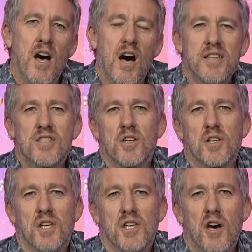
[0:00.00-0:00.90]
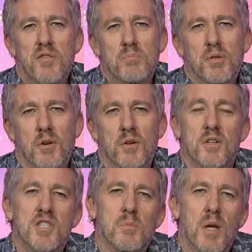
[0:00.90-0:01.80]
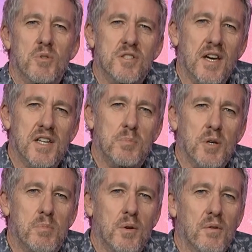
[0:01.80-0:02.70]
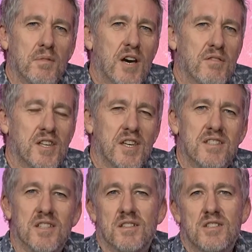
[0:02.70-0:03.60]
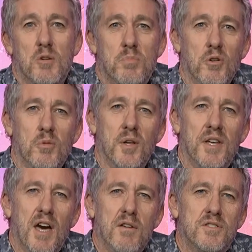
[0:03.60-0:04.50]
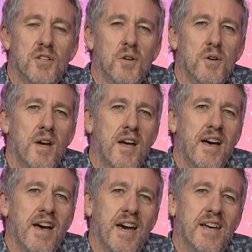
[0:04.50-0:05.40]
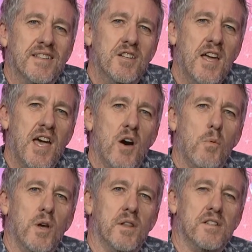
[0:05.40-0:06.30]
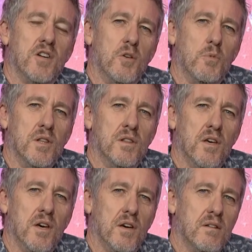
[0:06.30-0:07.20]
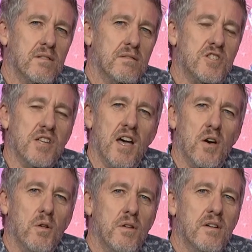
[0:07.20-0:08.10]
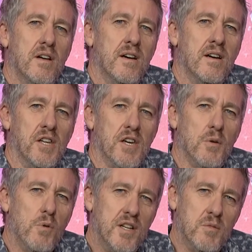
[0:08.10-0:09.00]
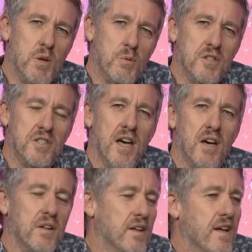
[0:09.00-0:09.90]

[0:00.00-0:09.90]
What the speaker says: I've employed a reasonable number of salespeople over the years, and you probably have too. And you know how when they don't win the sale, and you go, why didn't we win the sale?